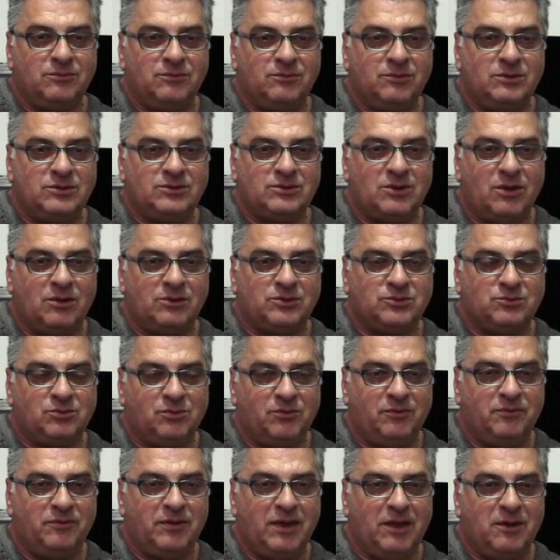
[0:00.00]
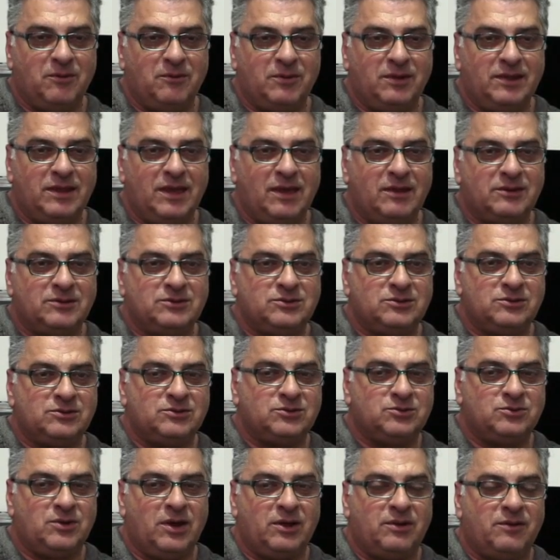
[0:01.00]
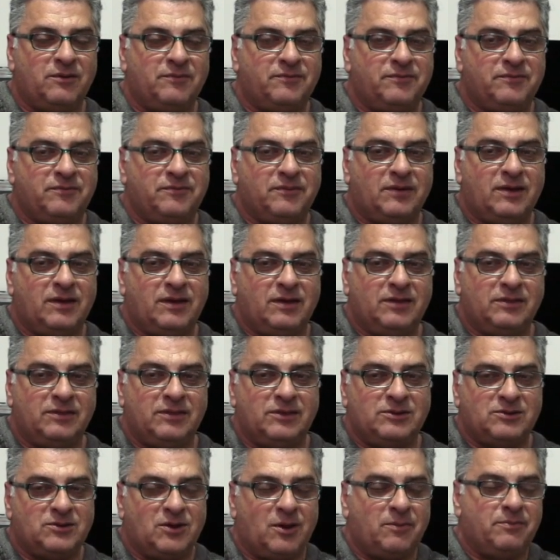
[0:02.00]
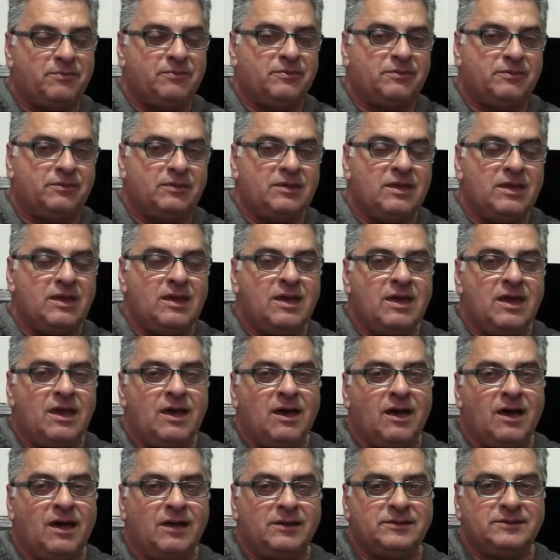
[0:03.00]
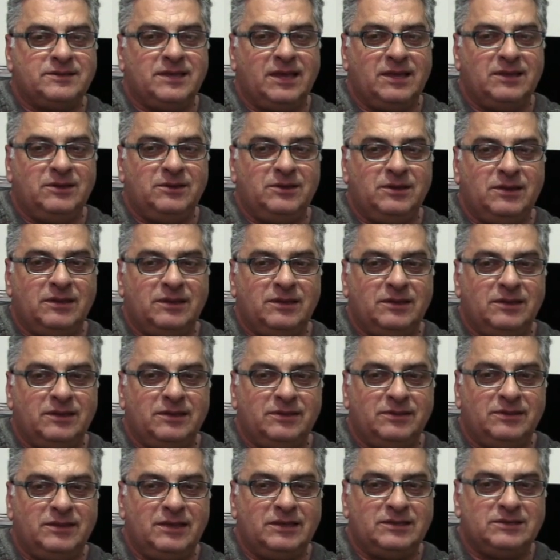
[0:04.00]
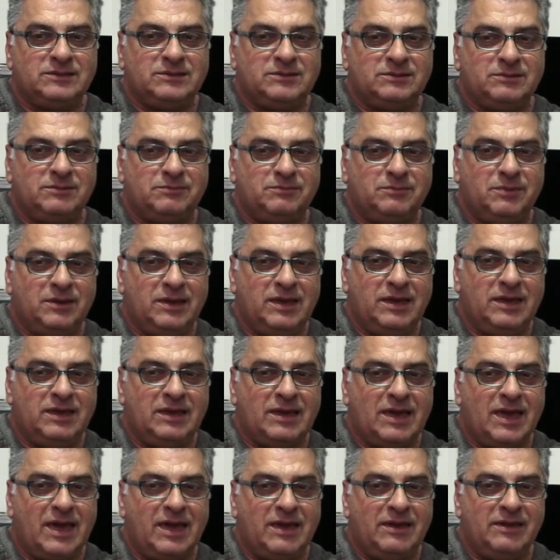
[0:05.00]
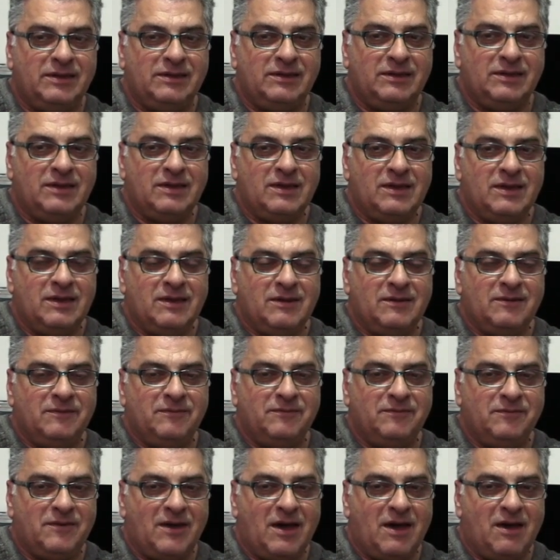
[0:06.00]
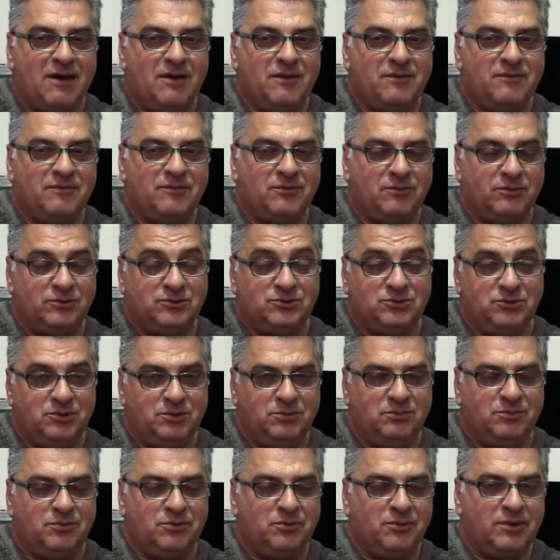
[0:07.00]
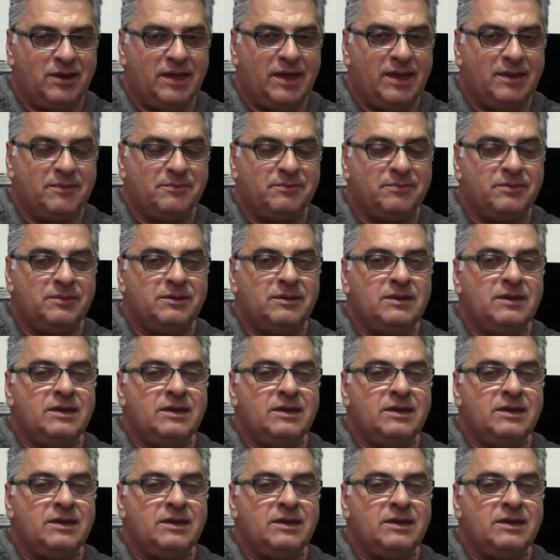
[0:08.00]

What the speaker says: results will vary. Now, straight off the top, I'll tell you, this being a valve or tube preamp,